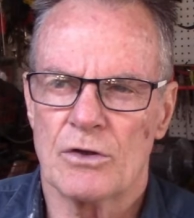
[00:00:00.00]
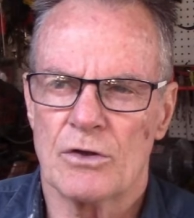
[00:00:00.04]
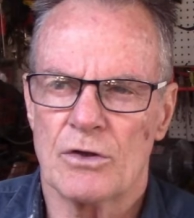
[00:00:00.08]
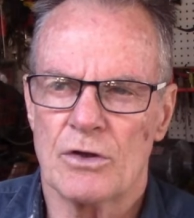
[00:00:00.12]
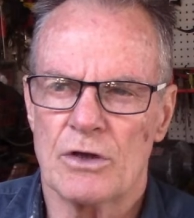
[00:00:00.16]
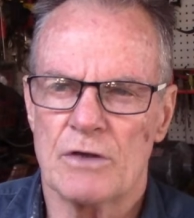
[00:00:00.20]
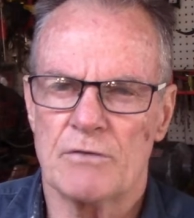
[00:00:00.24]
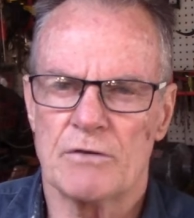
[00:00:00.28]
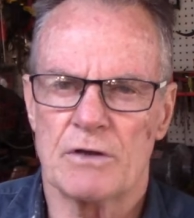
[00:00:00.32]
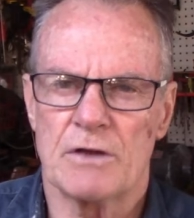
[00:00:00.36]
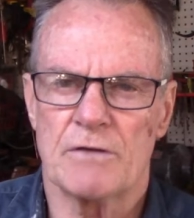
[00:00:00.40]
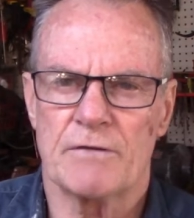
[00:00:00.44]

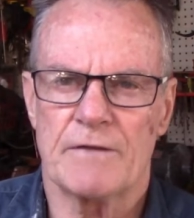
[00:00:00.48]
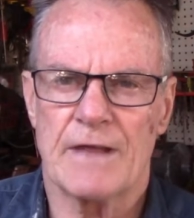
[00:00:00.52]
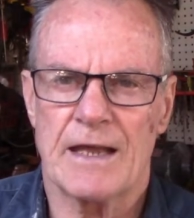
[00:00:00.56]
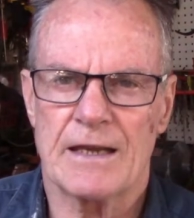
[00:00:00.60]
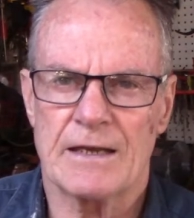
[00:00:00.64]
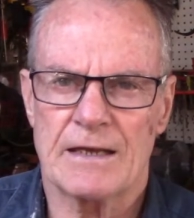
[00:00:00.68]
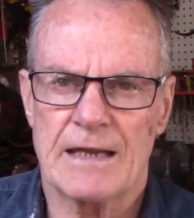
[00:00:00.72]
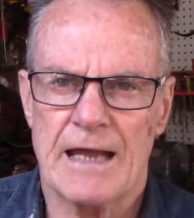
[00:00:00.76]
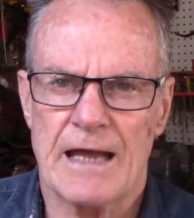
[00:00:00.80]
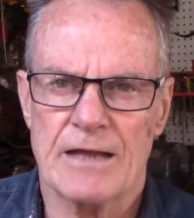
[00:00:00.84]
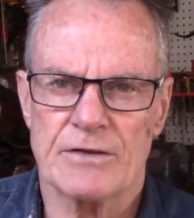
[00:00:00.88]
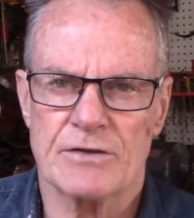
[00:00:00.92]
even if
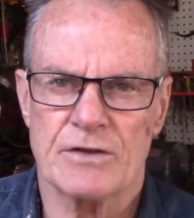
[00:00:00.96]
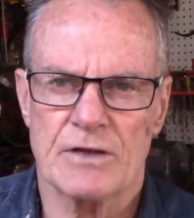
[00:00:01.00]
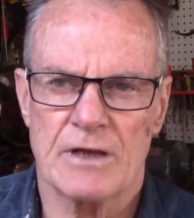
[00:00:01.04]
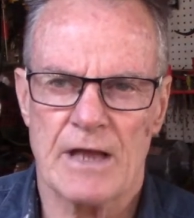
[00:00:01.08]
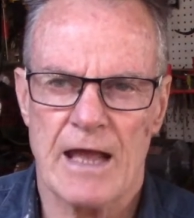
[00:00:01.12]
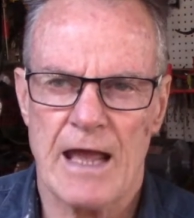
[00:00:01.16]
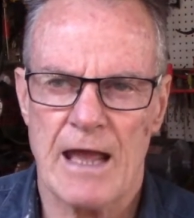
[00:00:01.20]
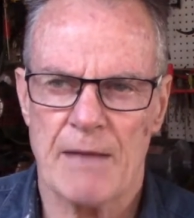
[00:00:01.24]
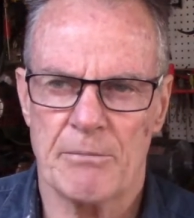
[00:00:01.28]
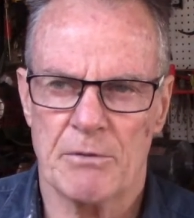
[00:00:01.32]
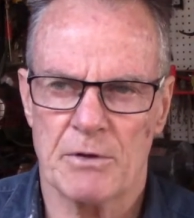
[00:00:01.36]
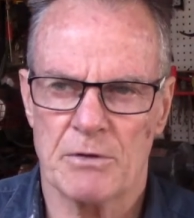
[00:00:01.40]
that doesn't
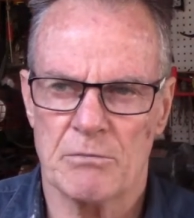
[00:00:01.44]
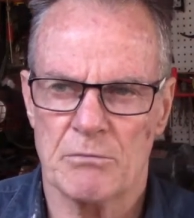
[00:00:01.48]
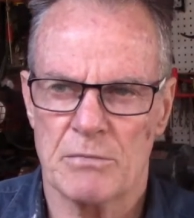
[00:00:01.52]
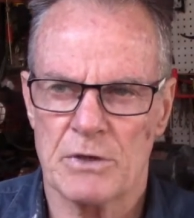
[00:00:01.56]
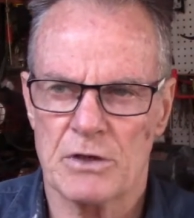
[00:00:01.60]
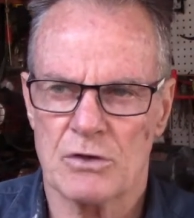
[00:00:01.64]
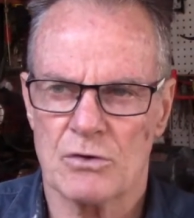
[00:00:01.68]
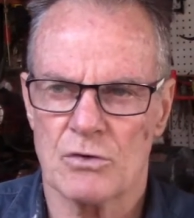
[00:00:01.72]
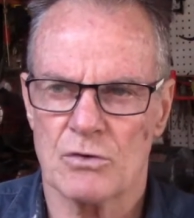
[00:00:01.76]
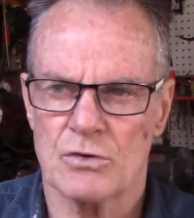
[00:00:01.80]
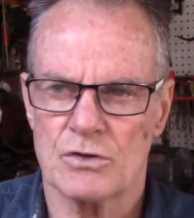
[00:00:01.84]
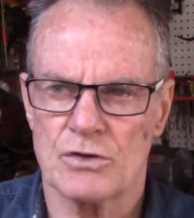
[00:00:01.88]
happen,
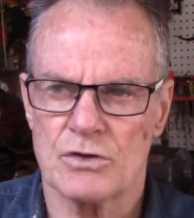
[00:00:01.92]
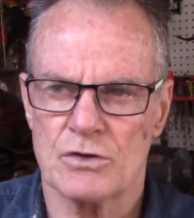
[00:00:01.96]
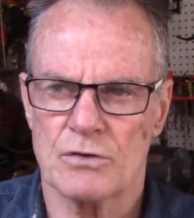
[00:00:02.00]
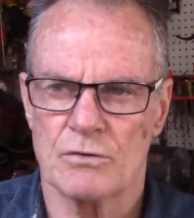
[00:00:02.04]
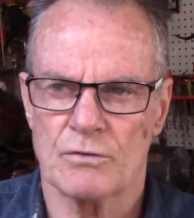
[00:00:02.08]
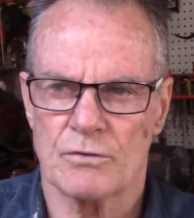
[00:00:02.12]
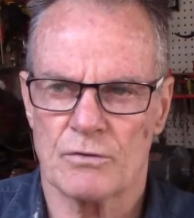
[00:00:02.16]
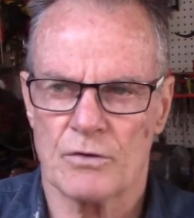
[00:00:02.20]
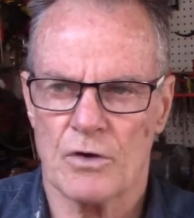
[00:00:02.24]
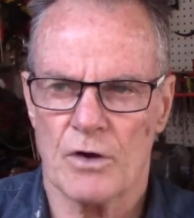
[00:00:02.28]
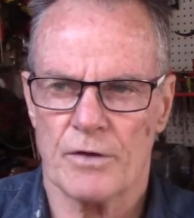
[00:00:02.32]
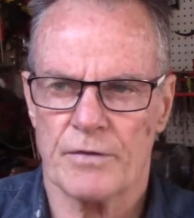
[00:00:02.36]
because
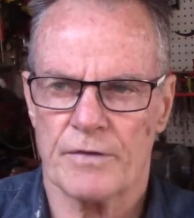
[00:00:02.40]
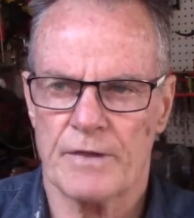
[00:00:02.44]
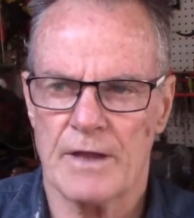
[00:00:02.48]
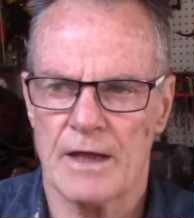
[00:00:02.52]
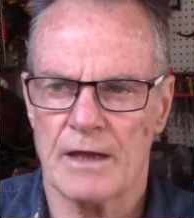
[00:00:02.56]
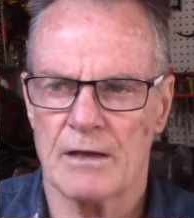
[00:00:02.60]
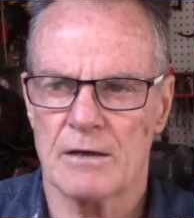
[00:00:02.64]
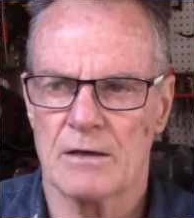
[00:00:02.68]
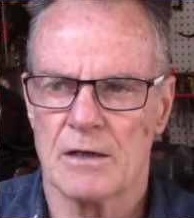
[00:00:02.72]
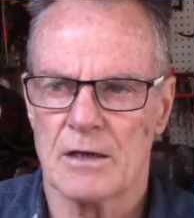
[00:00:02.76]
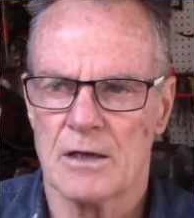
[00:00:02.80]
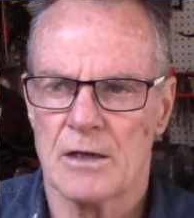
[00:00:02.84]
you've got
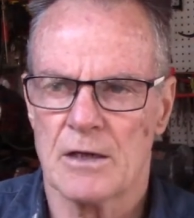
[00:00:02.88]
that